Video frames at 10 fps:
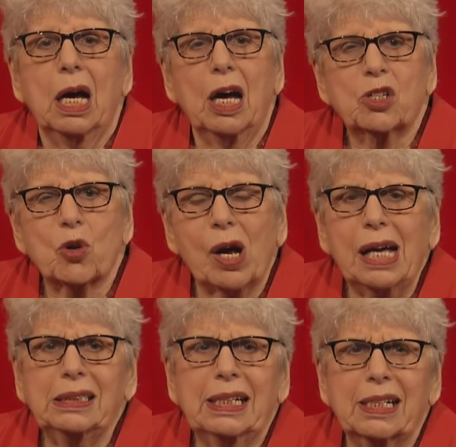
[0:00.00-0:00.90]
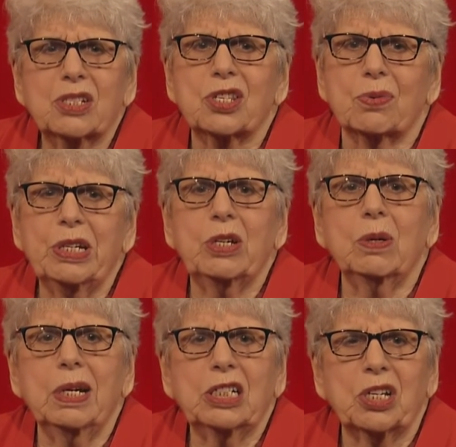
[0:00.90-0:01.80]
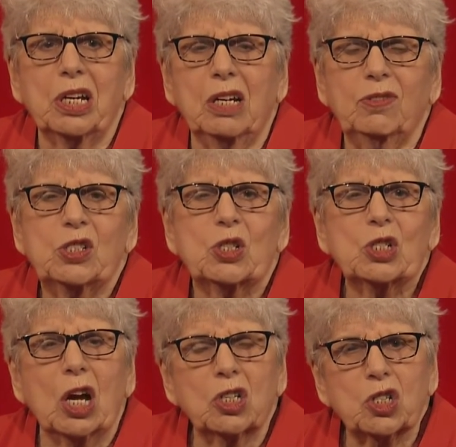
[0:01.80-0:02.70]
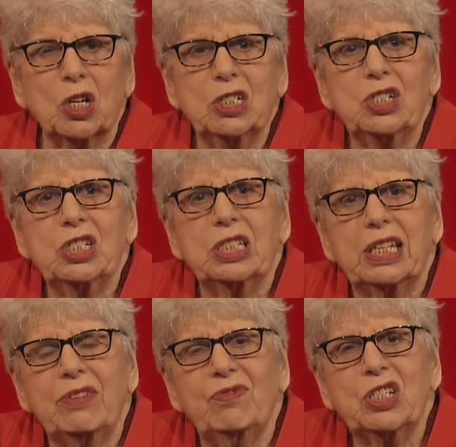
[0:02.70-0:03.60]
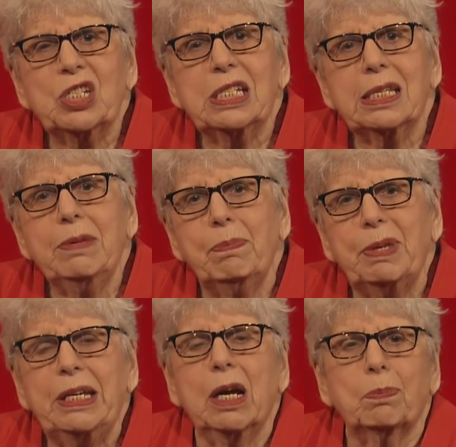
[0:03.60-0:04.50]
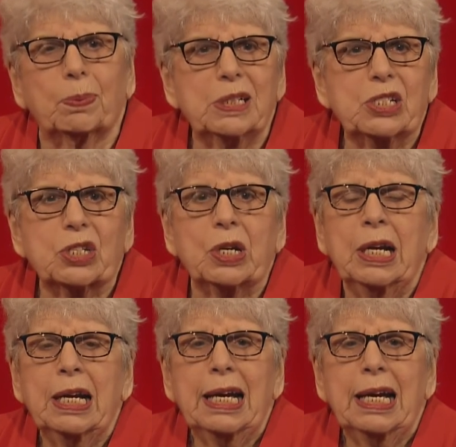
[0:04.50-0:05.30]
A trial against three correction officers on charges that they viciously beat a prisoner